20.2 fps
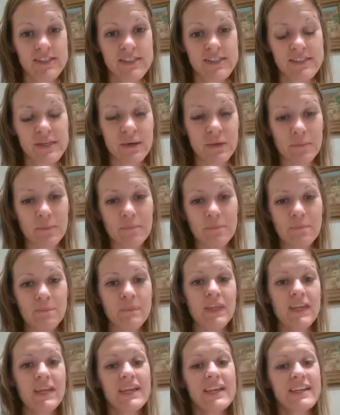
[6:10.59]
So
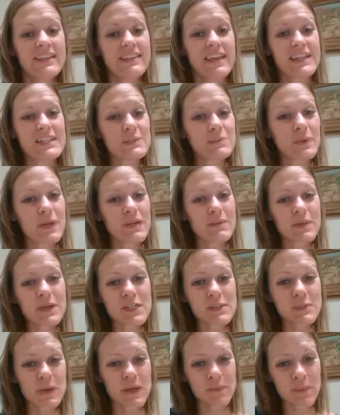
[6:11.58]
that's pretty
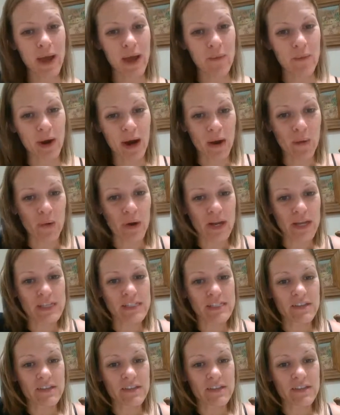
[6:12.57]
much what a power hour is.